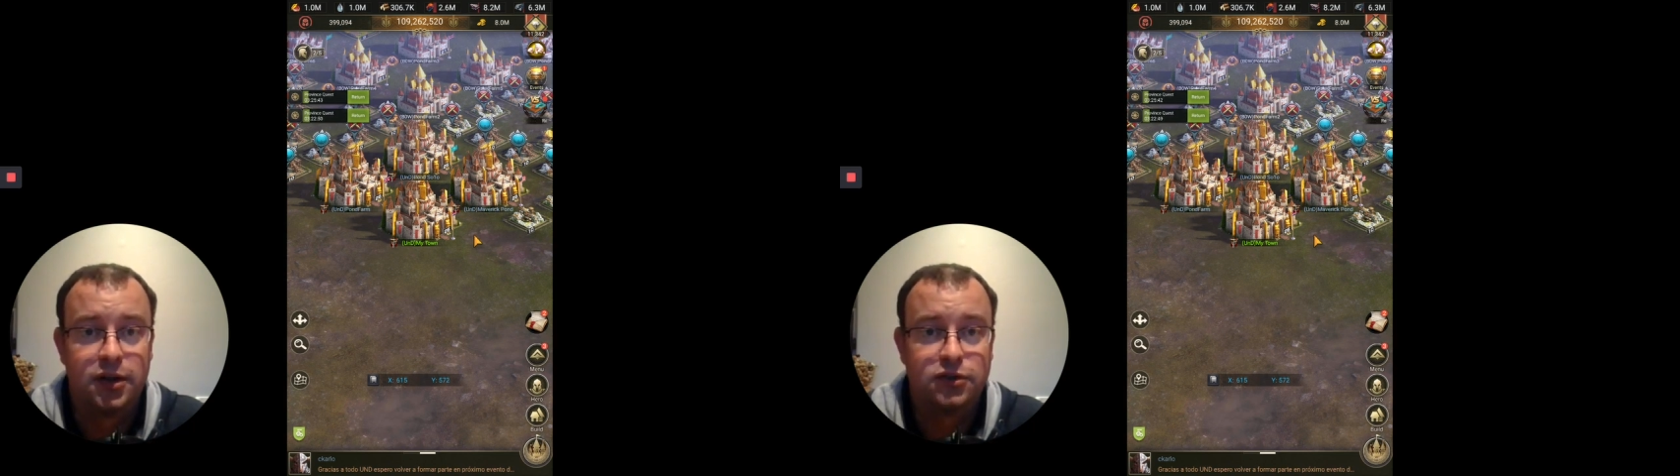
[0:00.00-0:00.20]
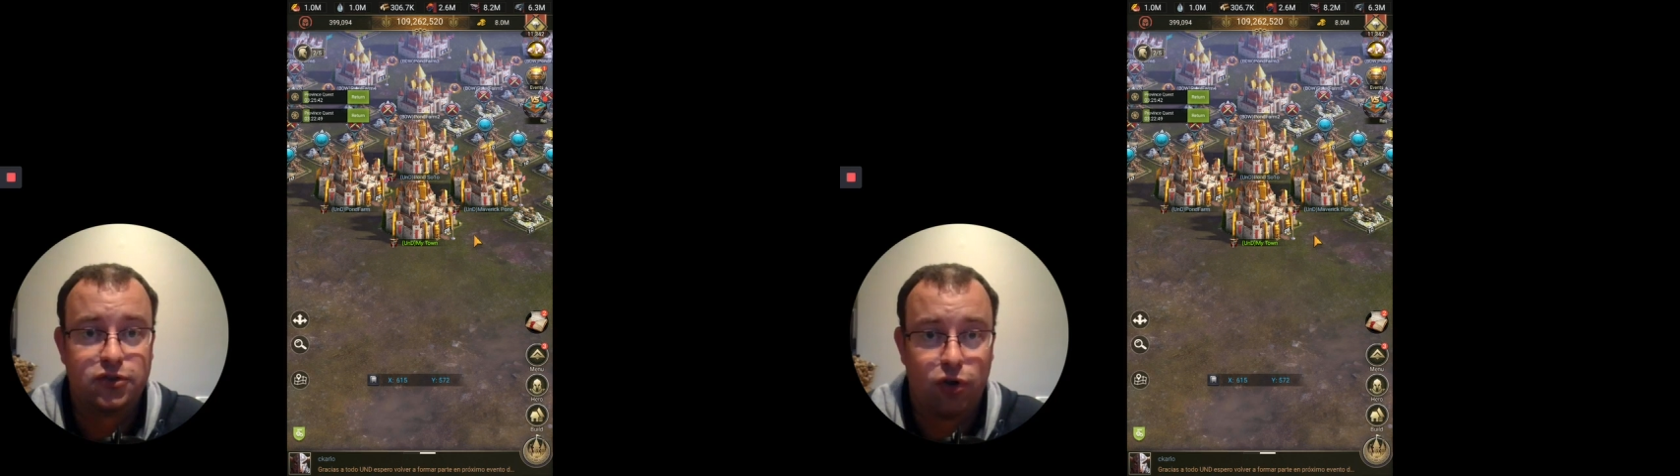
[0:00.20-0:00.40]

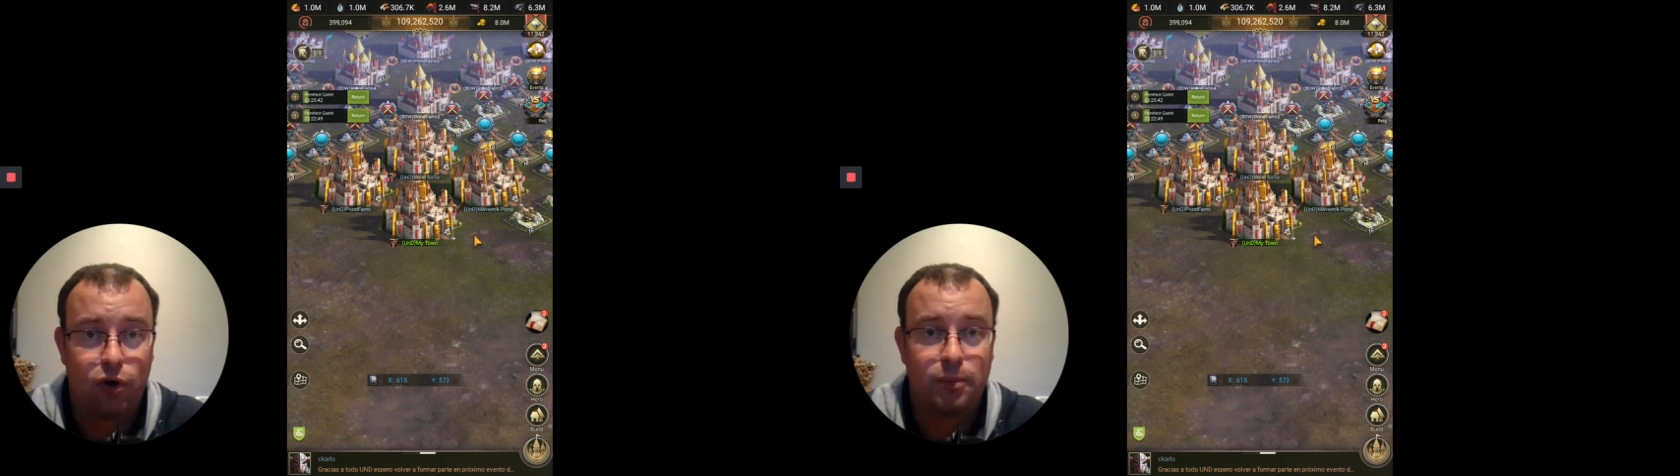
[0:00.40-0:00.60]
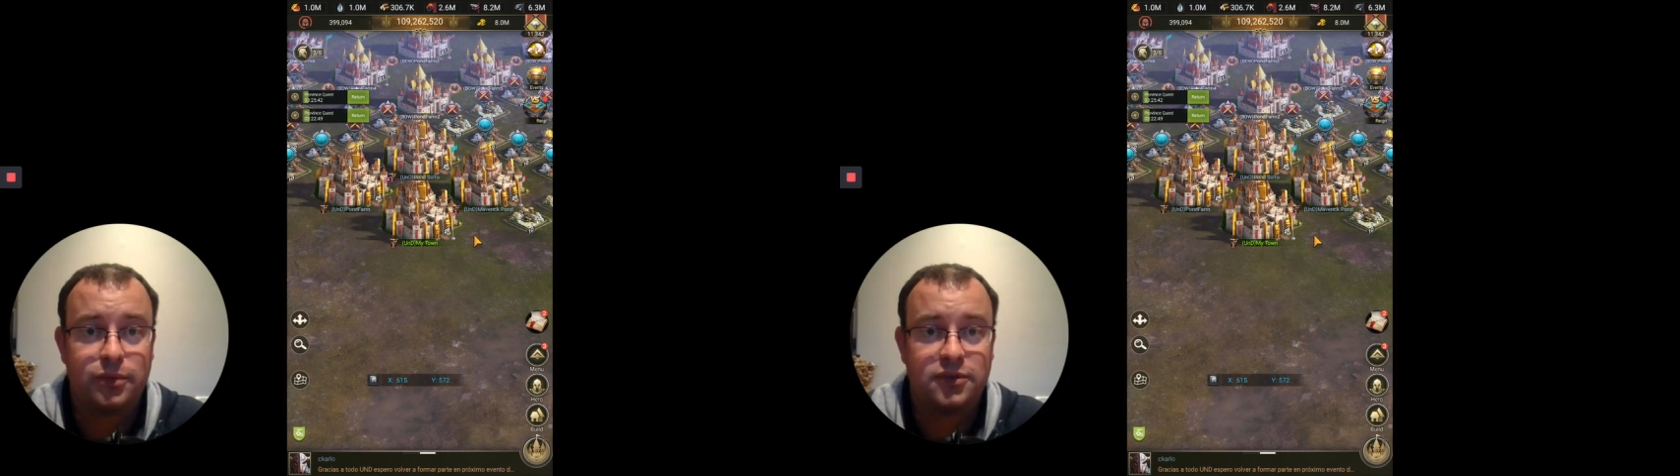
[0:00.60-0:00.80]

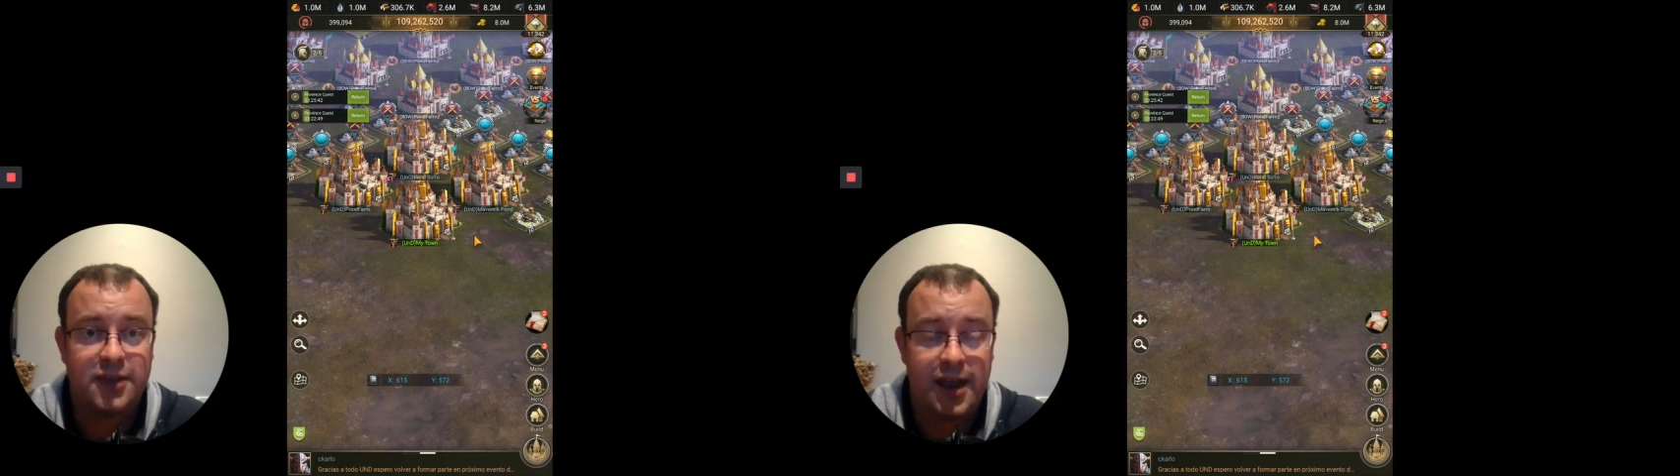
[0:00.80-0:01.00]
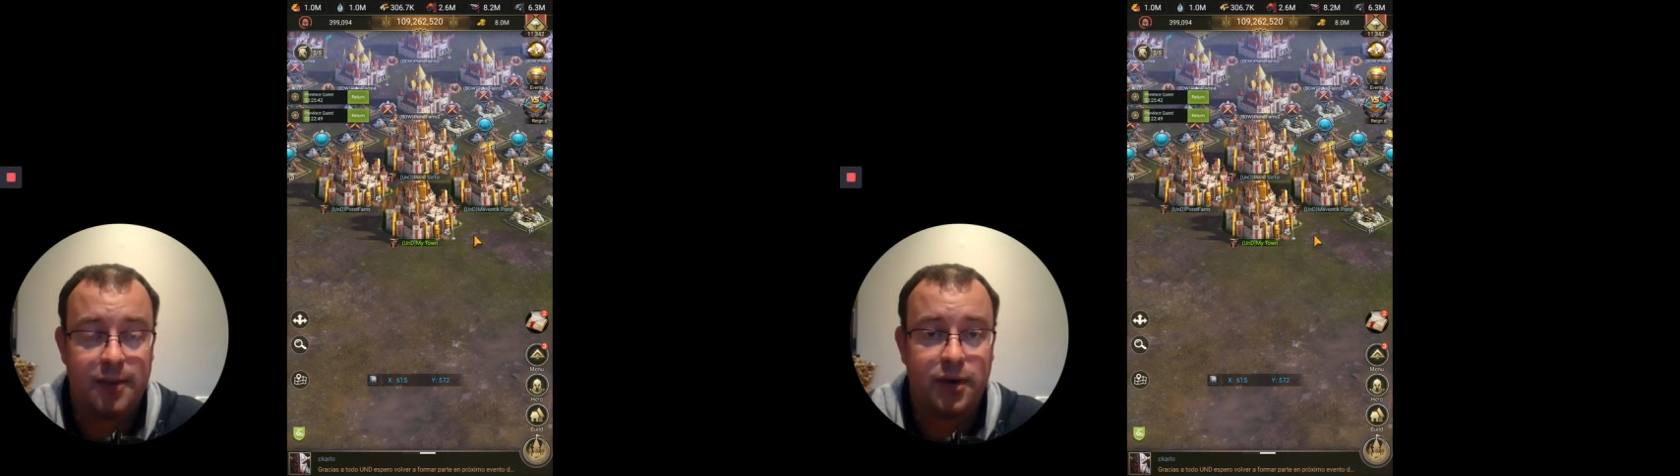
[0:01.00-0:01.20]
top
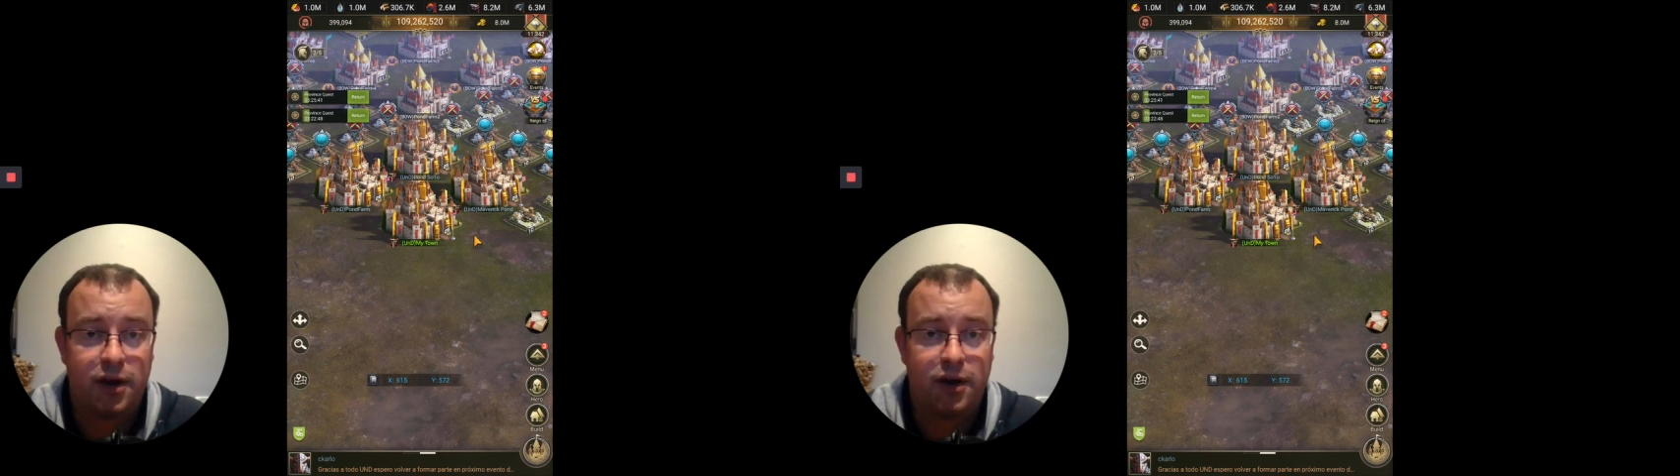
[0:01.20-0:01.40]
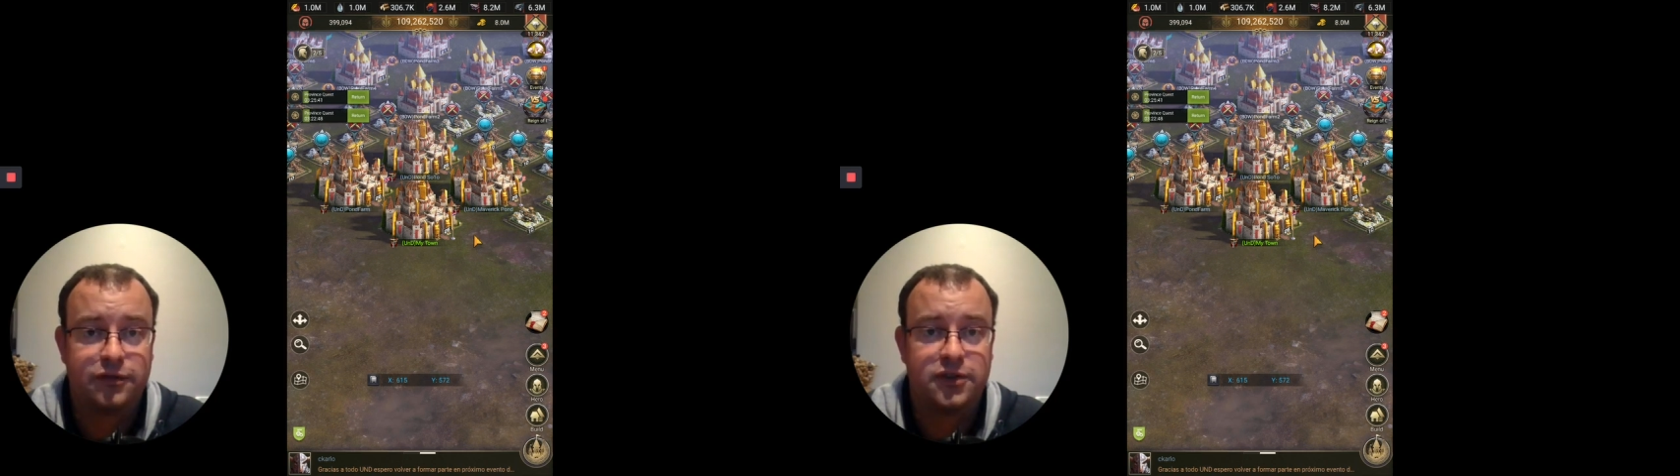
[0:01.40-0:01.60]
tip
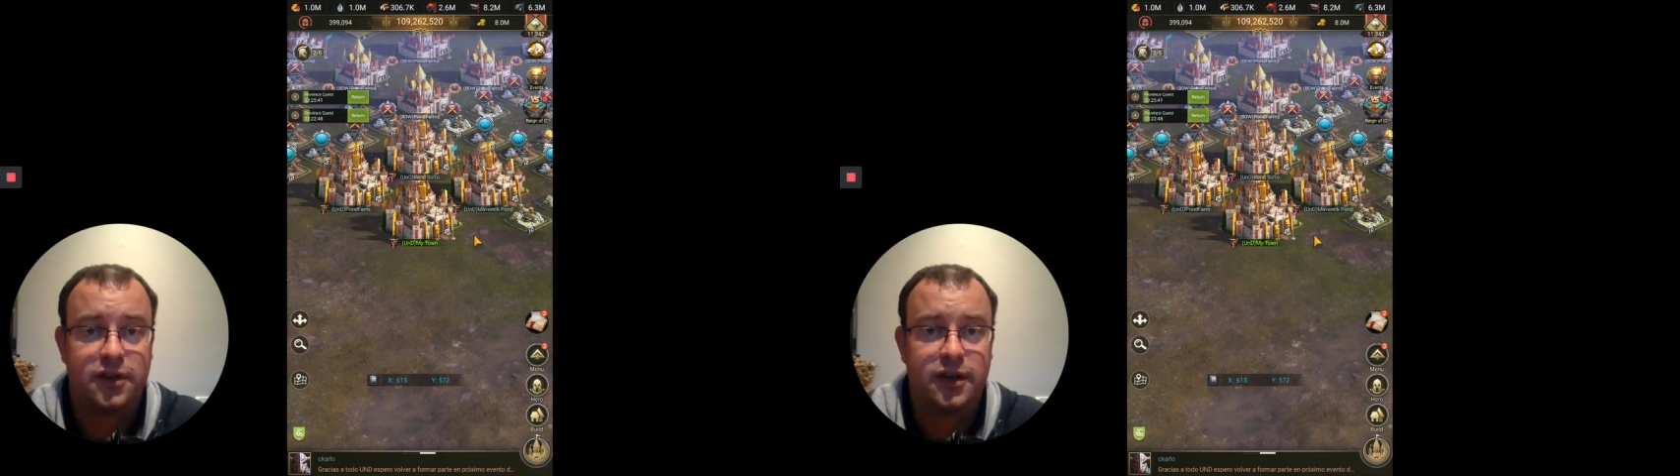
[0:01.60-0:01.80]
after